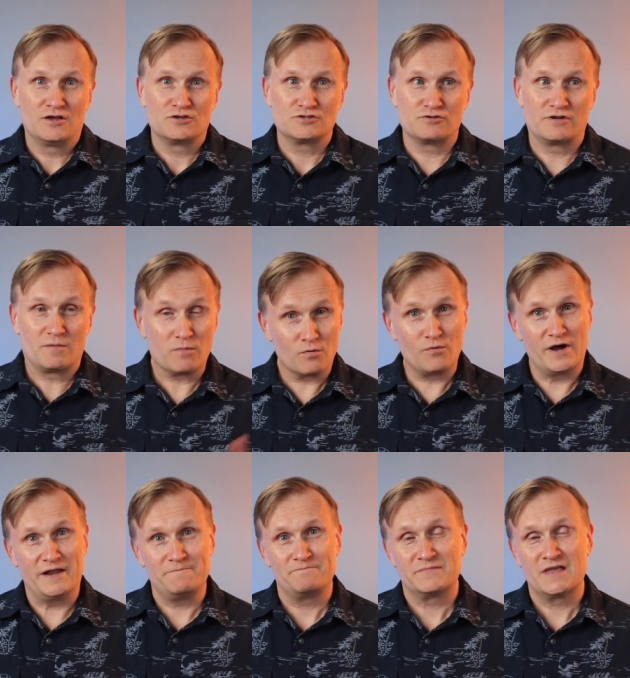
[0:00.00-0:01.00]
So number
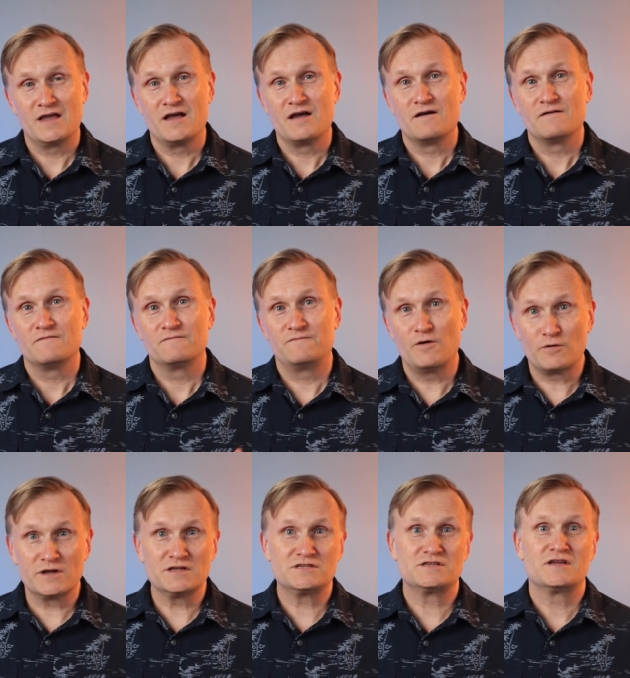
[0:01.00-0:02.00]
1,
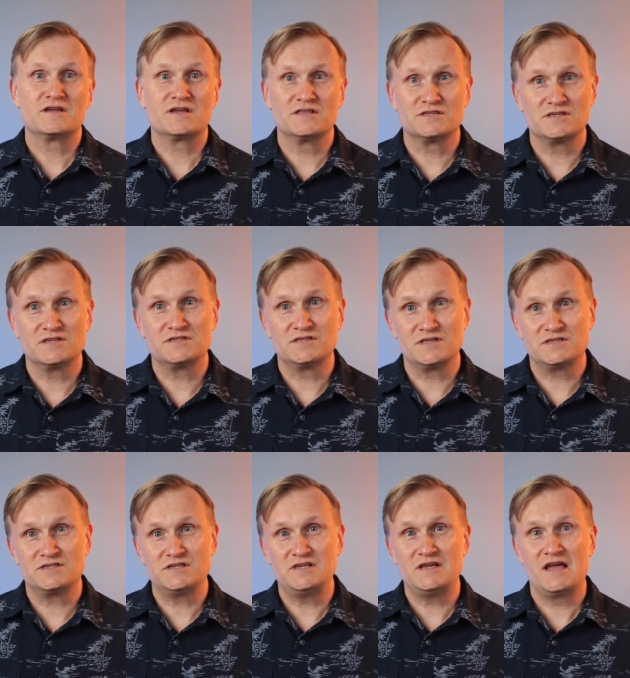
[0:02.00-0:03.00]
focus,
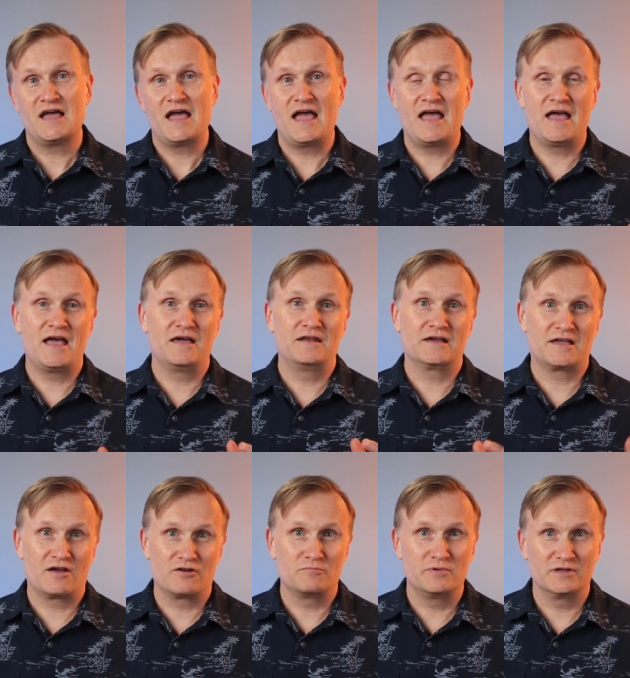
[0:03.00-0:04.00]
consistency, and
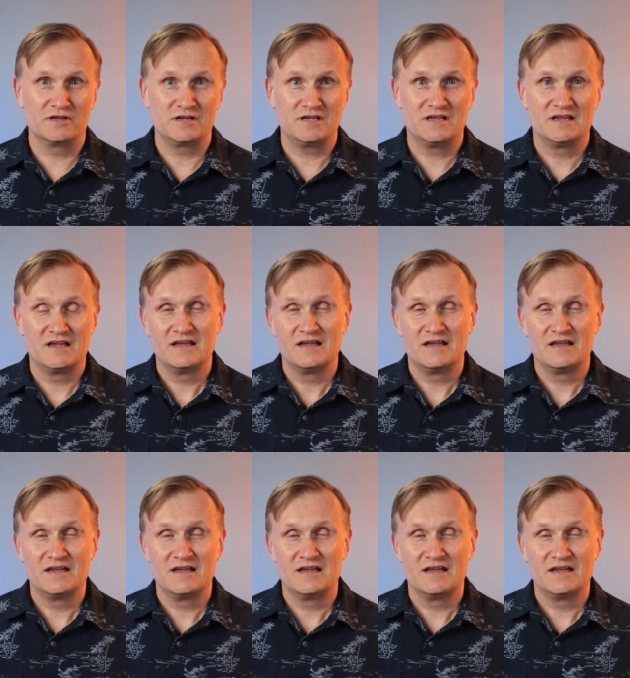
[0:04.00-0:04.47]
accountability.